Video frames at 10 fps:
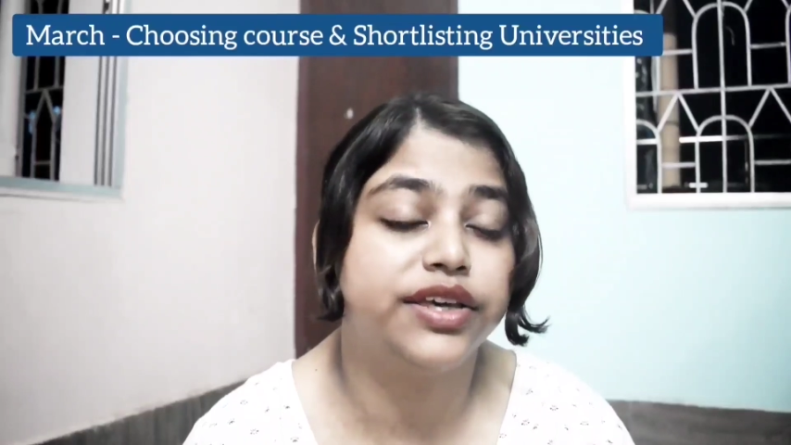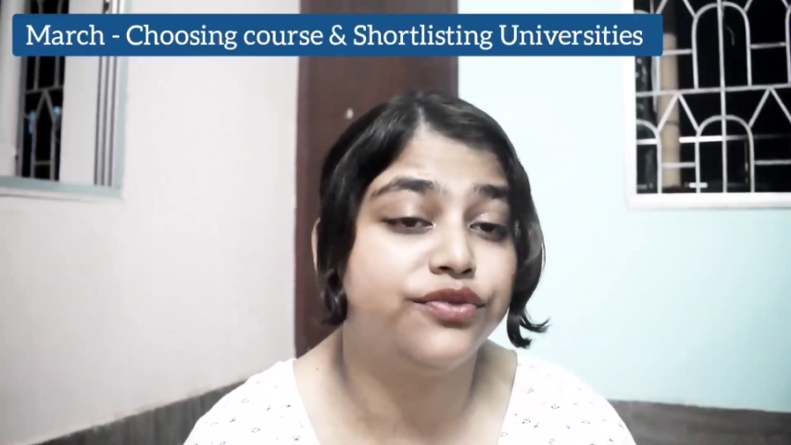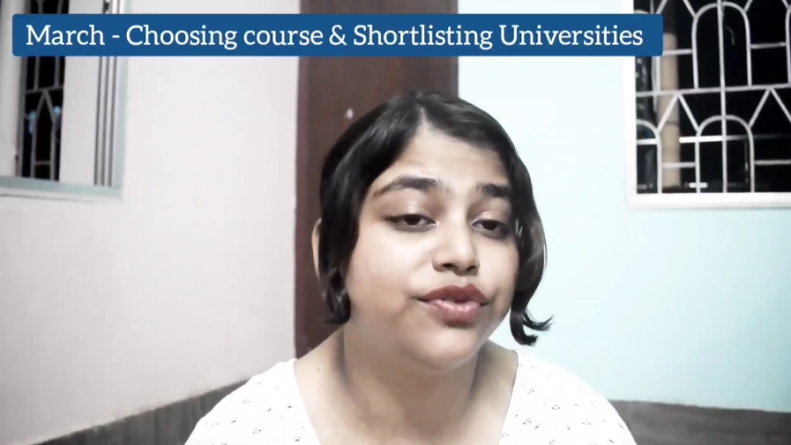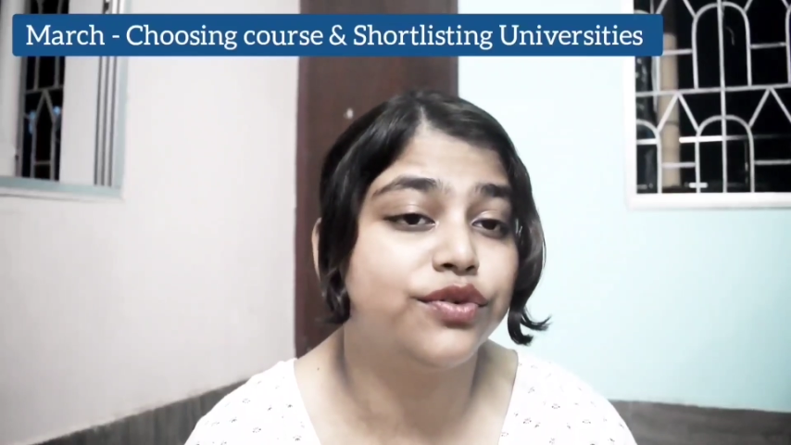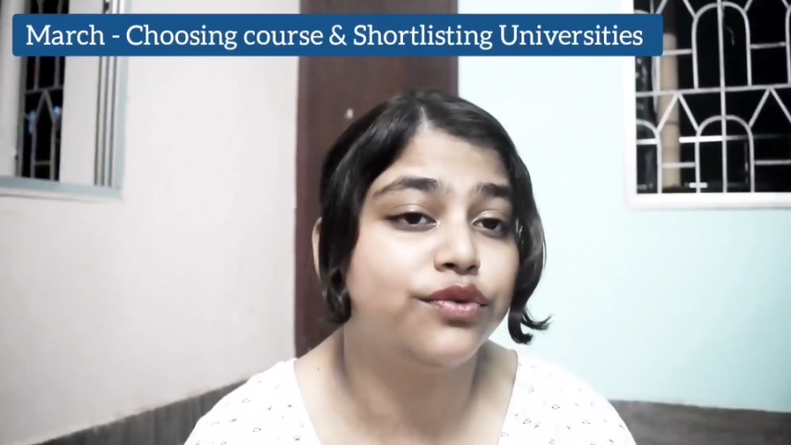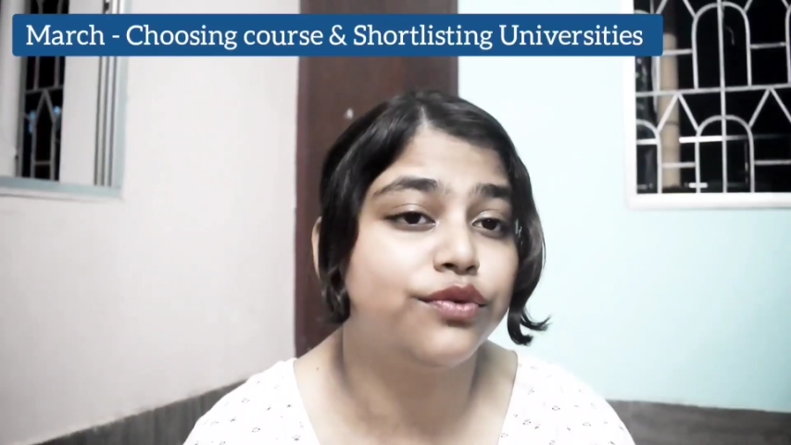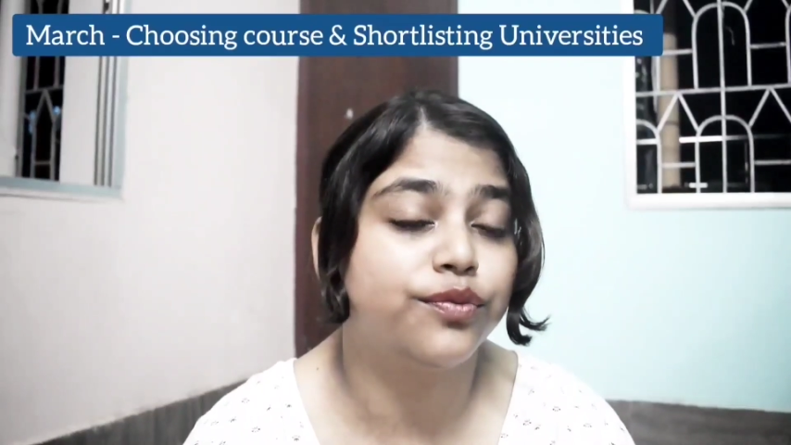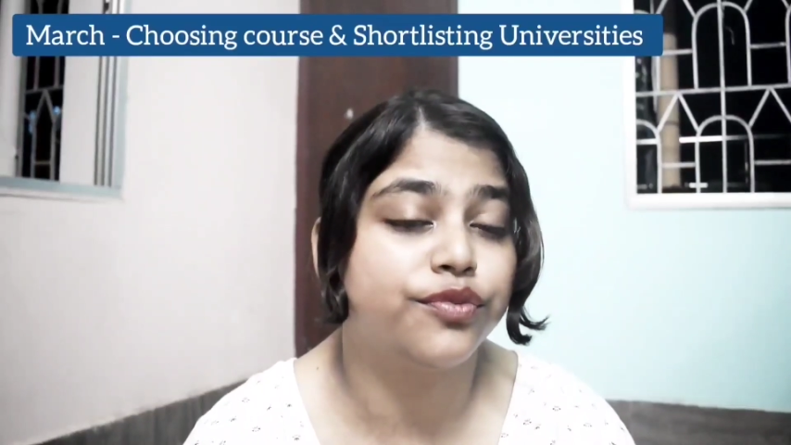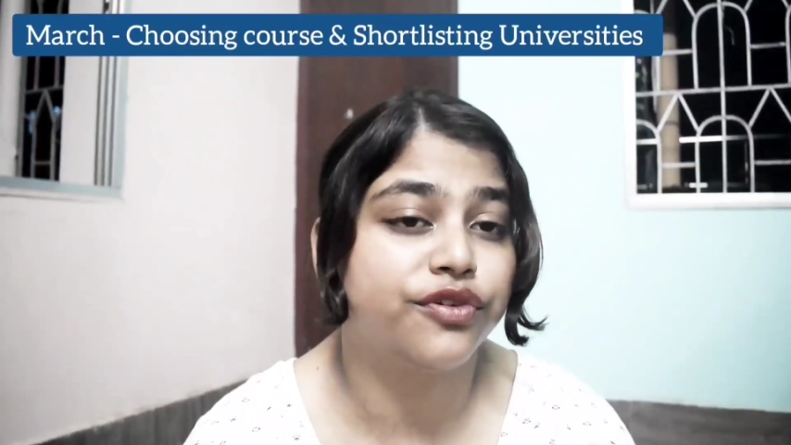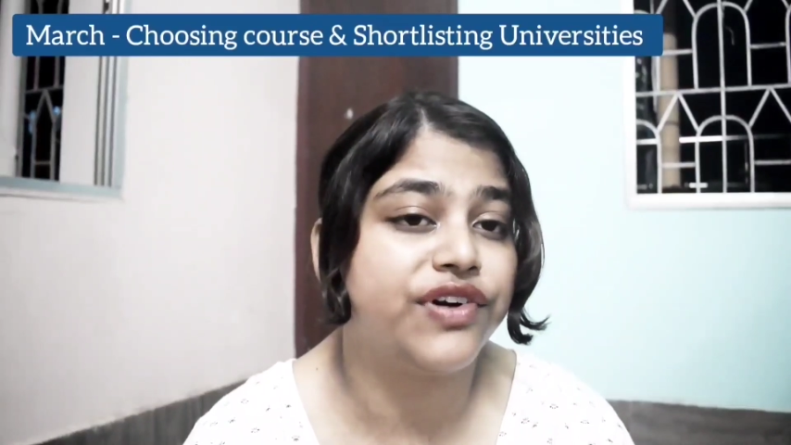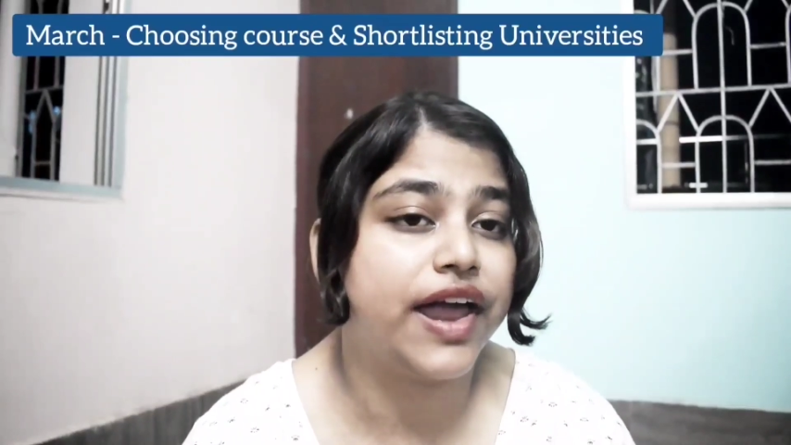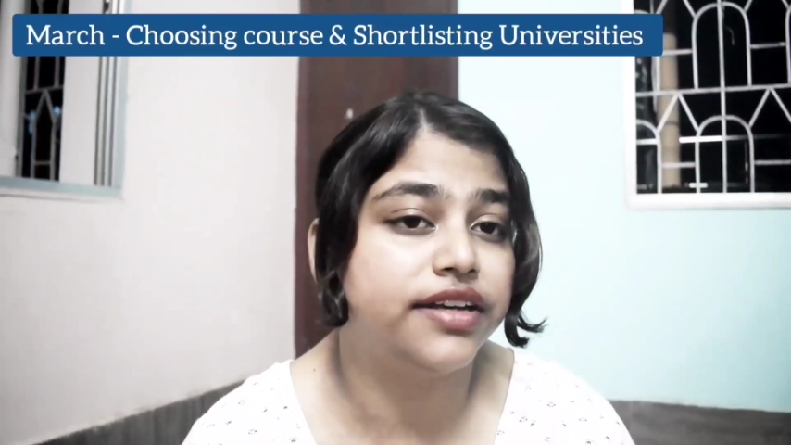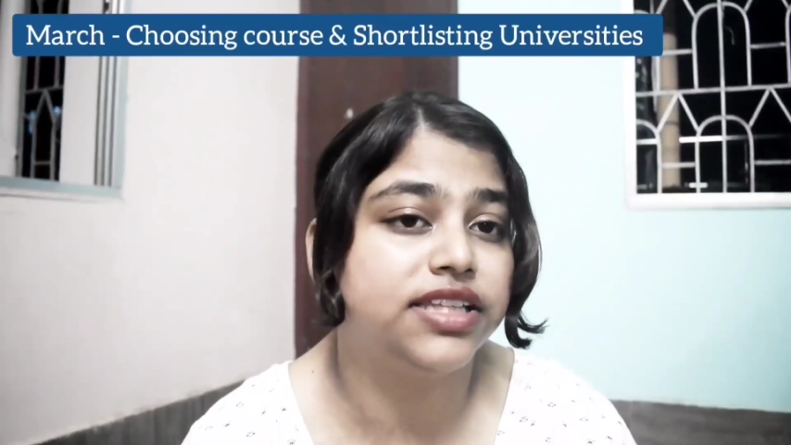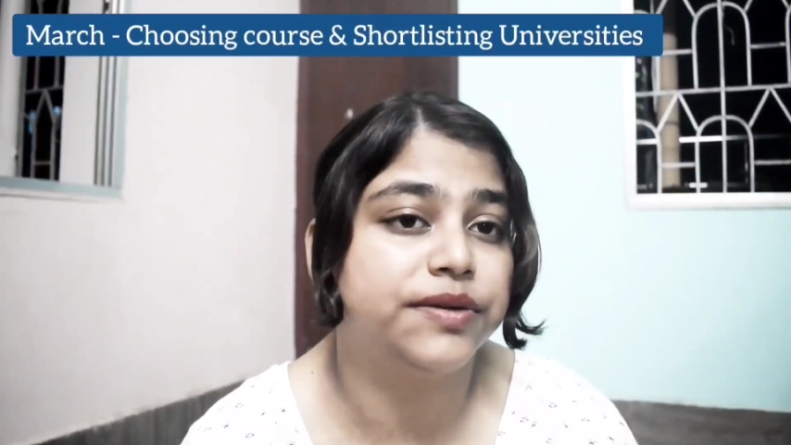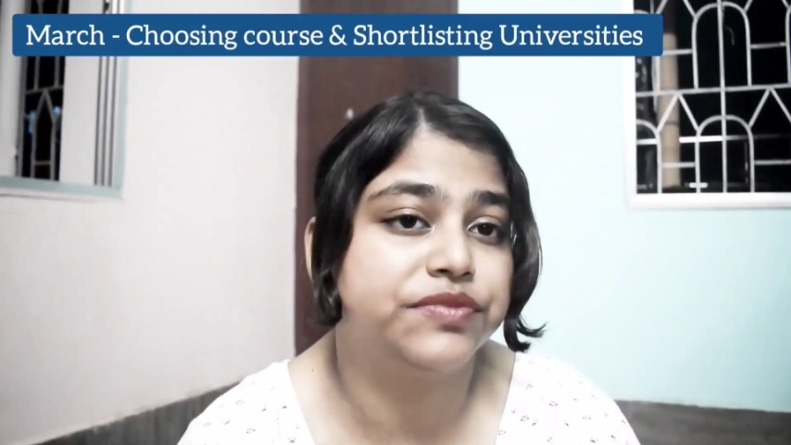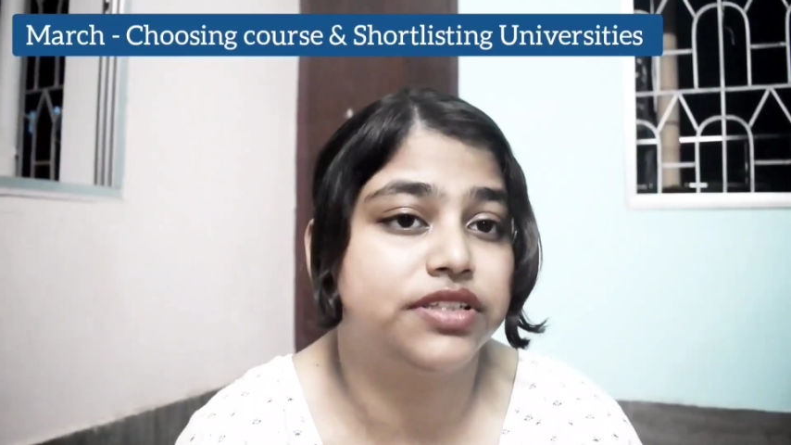if you provide them